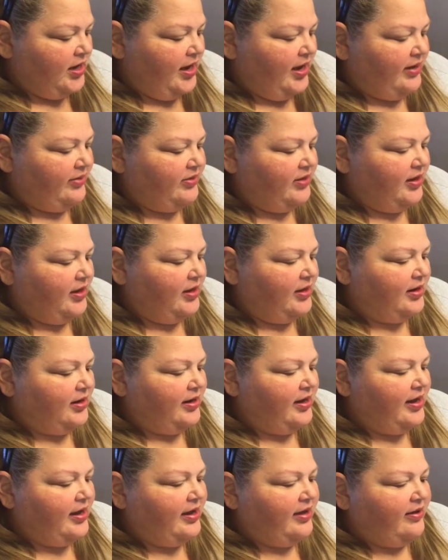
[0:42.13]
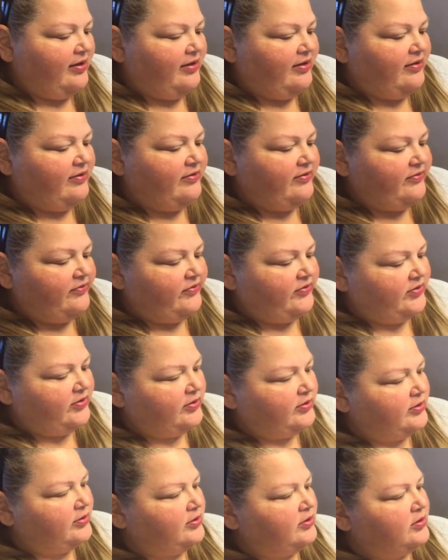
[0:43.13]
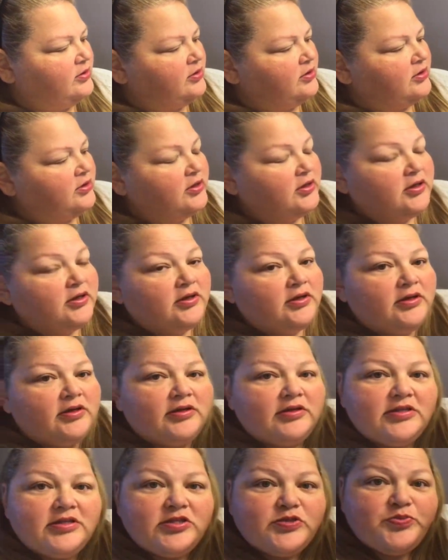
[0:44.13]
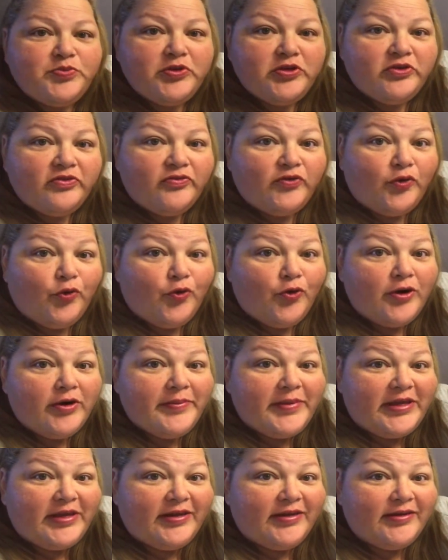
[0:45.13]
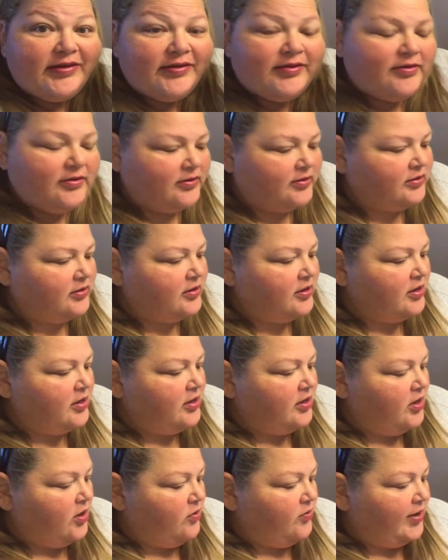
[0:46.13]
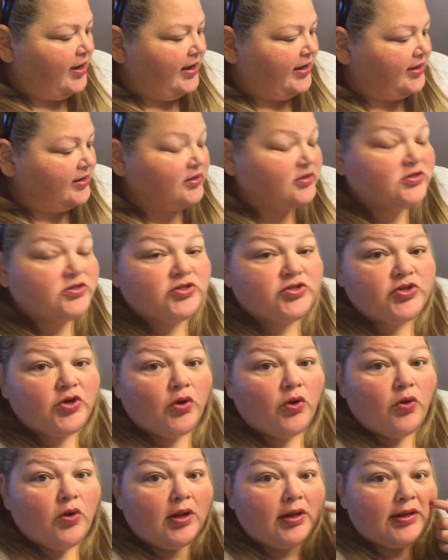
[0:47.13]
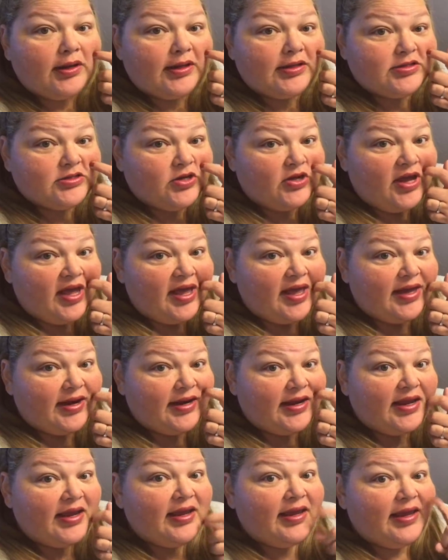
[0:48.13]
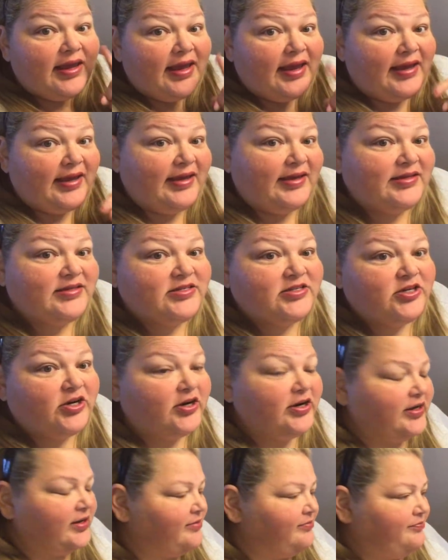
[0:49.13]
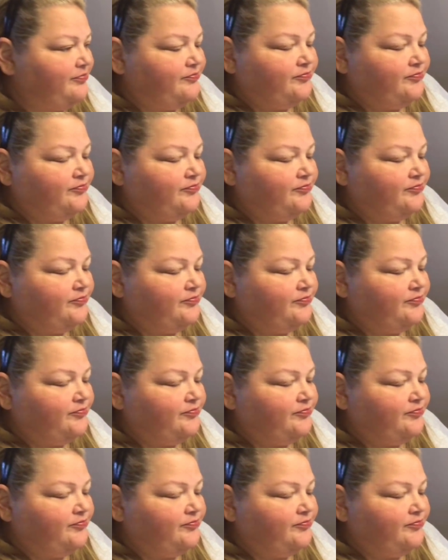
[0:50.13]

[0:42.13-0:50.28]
And then I have this beautiful ornament. Okay, so let's go ahead and get started.